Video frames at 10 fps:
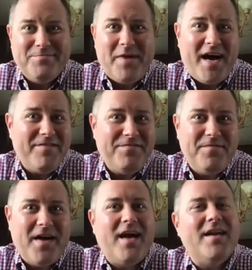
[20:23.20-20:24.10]
My
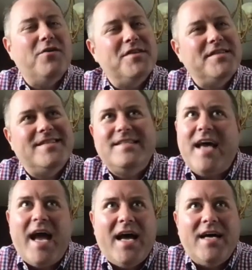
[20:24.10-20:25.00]
I know this is
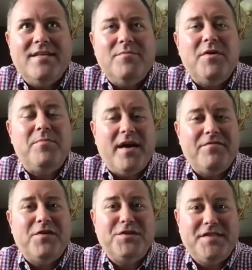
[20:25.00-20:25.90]
sad, but my
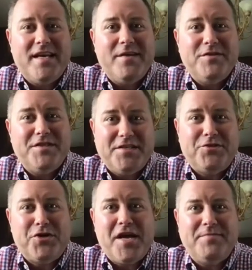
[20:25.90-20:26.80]
first day was
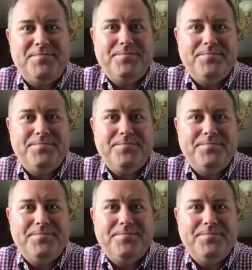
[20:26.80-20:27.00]
yesterday.